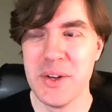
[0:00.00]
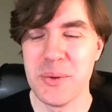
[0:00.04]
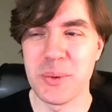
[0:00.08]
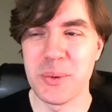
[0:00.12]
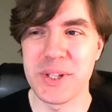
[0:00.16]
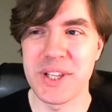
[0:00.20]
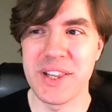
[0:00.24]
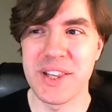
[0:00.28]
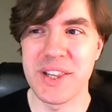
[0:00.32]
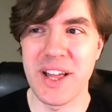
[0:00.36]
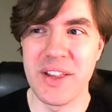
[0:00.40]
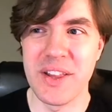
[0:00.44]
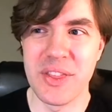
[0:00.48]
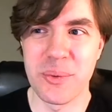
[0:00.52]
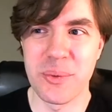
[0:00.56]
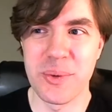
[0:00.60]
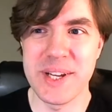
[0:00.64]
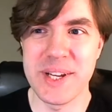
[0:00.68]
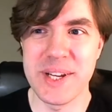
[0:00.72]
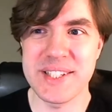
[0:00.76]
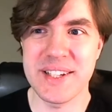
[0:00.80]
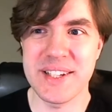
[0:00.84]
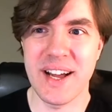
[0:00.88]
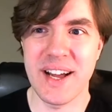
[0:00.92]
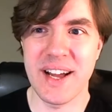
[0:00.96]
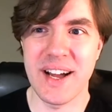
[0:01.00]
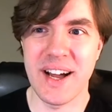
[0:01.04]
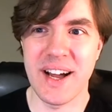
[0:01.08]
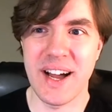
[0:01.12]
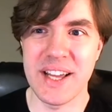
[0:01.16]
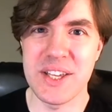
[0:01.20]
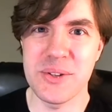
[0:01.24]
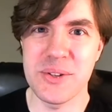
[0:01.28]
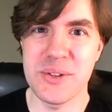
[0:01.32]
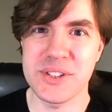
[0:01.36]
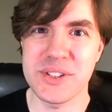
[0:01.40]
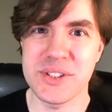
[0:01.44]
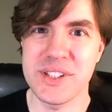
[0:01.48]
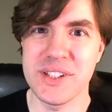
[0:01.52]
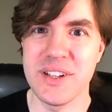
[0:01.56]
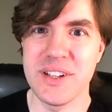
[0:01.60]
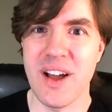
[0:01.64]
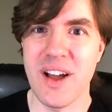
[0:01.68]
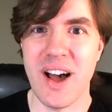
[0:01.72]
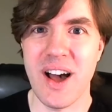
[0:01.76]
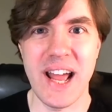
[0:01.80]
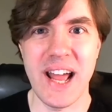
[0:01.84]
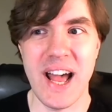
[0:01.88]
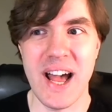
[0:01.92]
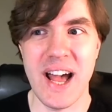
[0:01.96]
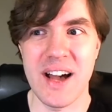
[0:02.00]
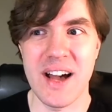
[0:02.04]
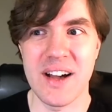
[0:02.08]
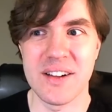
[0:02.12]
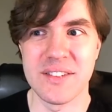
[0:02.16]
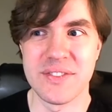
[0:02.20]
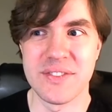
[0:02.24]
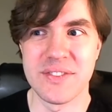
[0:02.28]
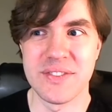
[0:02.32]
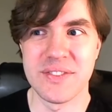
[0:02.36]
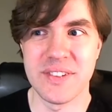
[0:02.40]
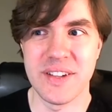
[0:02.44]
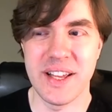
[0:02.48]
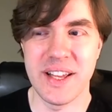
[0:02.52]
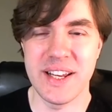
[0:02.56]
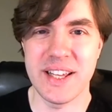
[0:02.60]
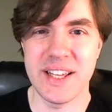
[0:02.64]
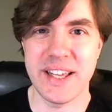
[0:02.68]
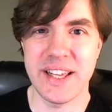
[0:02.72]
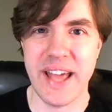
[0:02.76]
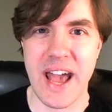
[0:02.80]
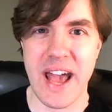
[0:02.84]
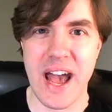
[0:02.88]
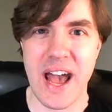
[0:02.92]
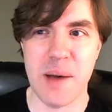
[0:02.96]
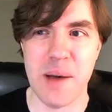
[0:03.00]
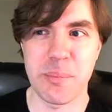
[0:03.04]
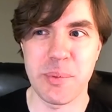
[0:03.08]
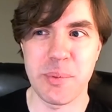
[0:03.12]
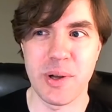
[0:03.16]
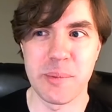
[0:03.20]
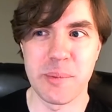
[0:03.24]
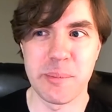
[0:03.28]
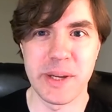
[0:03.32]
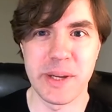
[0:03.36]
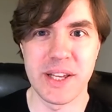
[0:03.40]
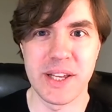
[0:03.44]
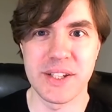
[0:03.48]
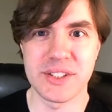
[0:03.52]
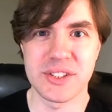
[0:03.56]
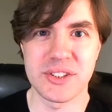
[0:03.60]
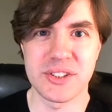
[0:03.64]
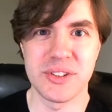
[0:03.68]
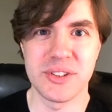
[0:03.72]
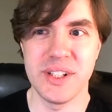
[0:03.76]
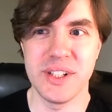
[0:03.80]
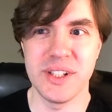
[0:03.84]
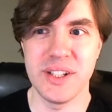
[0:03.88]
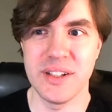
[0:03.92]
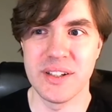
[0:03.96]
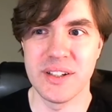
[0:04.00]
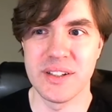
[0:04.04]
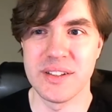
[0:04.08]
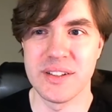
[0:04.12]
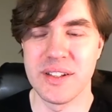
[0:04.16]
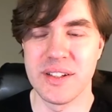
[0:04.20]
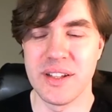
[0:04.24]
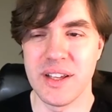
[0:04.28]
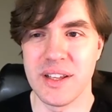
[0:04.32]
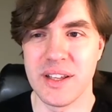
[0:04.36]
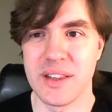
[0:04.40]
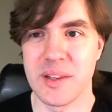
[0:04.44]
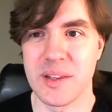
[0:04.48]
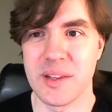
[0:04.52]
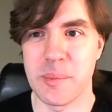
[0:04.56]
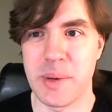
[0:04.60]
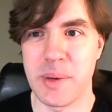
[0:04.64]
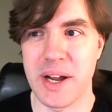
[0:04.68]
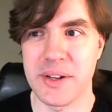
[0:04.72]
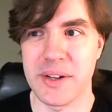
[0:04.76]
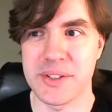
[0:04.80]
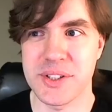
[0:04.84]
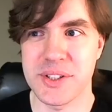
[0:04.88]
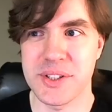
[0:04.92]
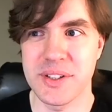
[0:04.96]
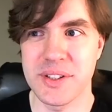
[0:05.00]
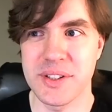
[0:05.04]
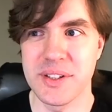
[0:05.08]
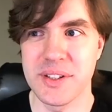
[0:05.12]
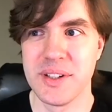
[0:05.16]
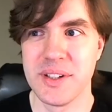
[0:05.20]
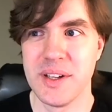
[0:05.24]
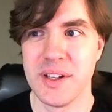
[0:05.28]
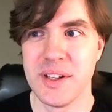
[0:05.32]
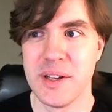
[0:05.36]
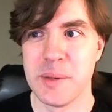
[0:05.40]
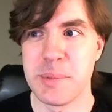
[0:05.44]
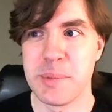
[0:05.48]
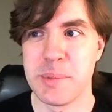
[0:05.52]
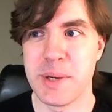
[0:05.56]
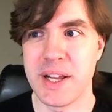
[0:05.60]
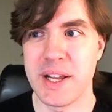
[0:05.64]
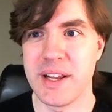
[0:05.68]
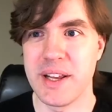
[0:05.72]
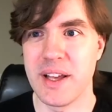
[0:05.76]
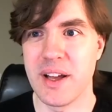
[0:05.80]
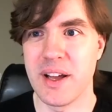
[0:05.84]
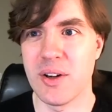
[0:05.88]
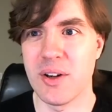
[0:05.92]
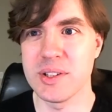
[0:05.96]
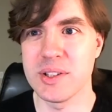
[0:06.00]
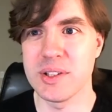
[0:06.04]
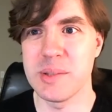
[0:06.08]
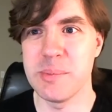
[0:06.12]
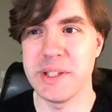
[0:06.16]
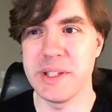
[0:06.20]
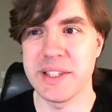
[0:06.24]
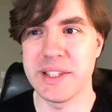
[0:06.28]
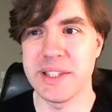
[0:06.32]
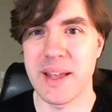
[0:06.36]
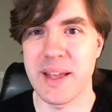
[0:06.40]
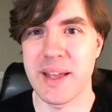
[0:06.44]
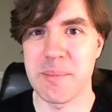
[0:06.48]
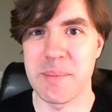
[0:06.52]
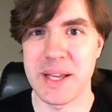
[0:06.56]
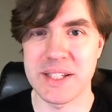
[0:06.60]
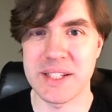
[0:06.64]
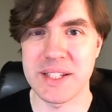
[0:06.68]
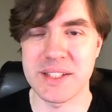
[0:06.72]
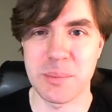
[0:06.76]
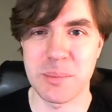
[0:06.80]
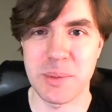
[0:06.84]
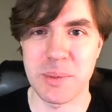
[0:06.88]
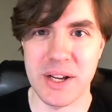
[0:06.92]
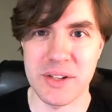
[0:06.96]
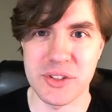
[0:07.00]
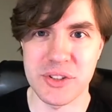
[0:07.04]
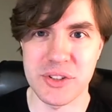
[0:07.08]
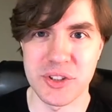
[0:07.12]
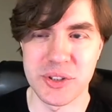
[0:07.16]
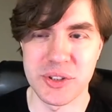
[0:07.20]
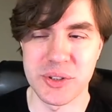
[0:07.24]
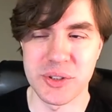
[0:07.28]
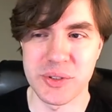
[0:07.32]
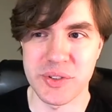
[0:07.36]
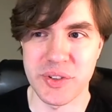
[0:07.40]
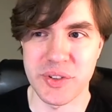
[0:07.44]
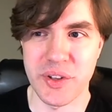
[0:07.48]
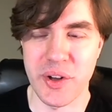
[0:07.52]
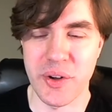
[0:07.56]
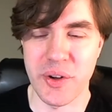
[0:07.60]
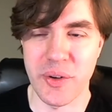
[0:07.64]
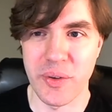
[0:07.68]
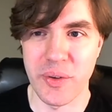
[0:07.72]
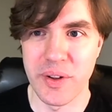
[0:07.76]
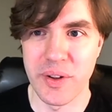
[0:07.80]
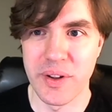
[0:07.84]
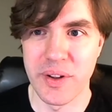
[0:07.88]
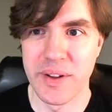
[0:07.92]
Well, the reason I used to not have any cap on my history in in yeah. the browser, but ultimately it makes the browser too slow.